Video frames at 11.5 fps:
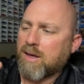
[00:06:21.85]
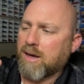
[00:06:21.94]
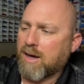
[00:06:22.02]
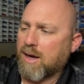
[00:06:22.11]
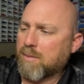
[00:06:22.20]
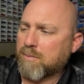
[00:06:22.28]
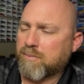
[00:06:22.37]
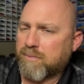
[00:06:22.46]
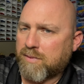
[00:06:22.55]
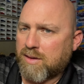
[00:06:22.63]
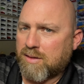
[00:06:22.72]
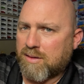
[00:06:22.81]
Um,
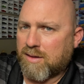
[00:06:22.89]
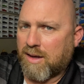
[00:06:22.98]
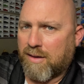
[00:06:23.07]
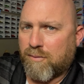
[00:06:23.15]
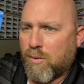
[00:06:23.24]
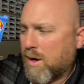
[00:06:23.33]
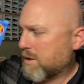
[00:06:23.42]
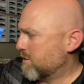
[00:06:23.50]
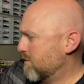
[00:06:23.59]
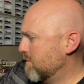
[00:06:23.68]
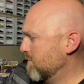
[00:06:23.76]
I've watched